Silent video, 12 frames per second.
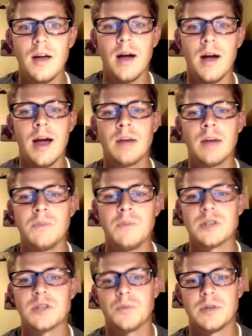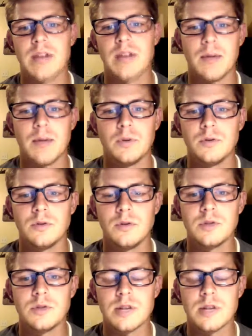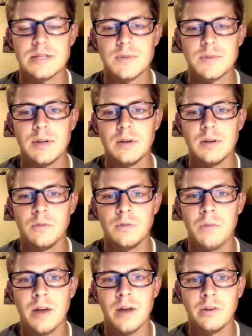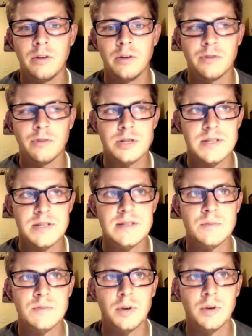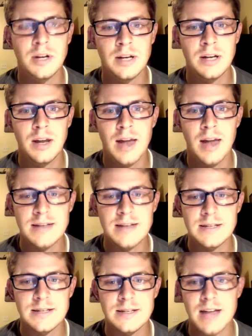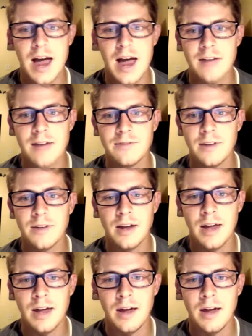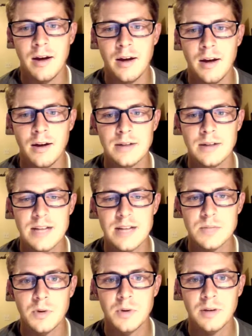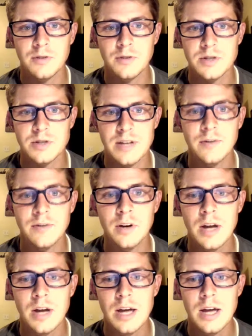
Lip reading: I had a bishop one time who stressed to me, Ben, for just as important as it is to have a testimony of your Savior,